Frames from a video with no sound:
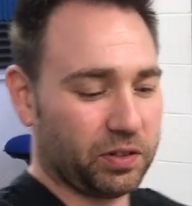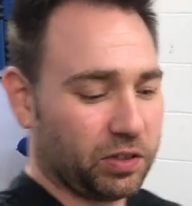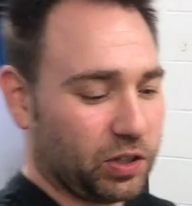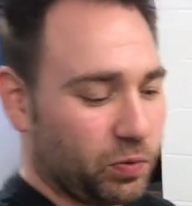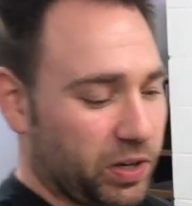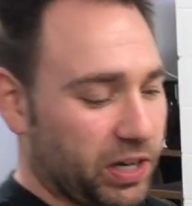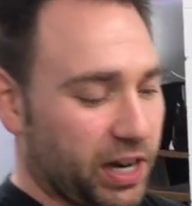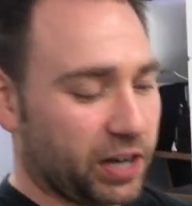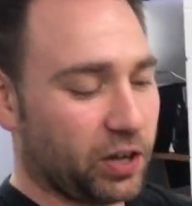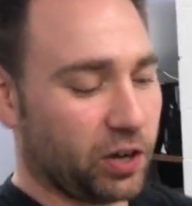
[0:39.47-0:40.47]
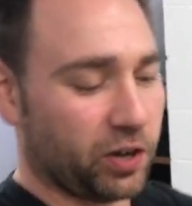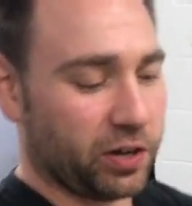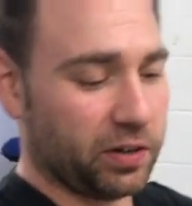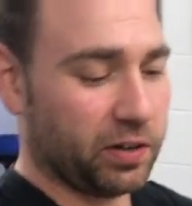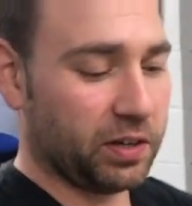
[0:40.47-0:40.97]
See what we got
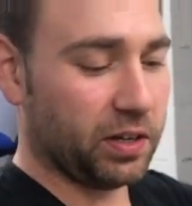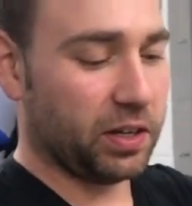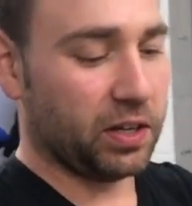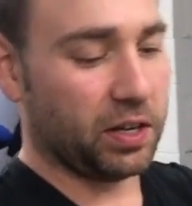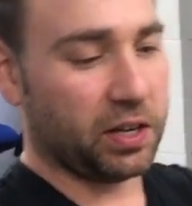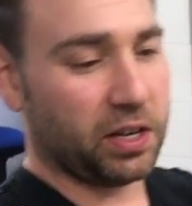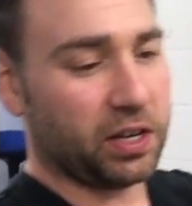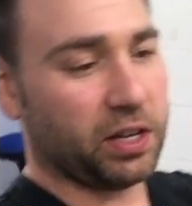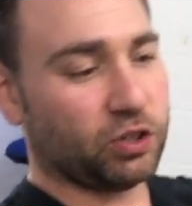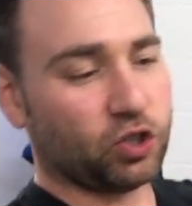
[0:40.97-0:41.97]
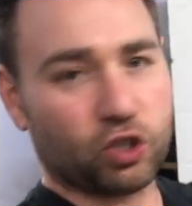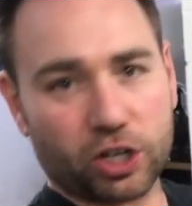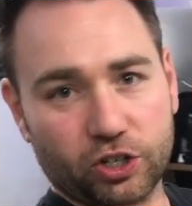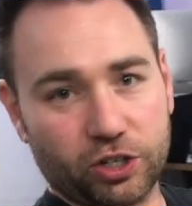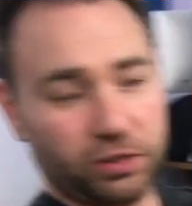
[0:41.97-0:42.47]
here.
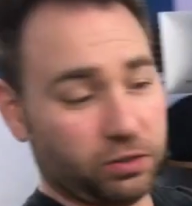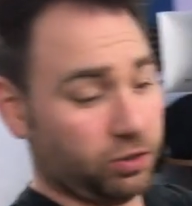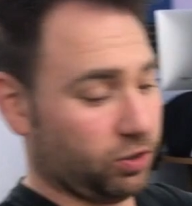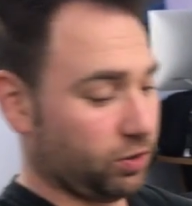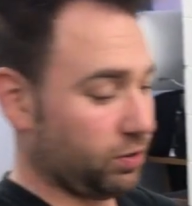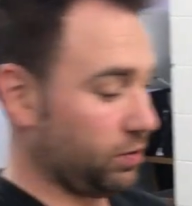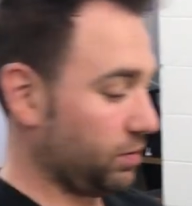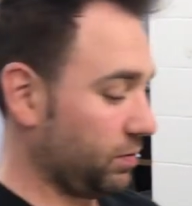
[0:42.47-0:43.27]
Instructions.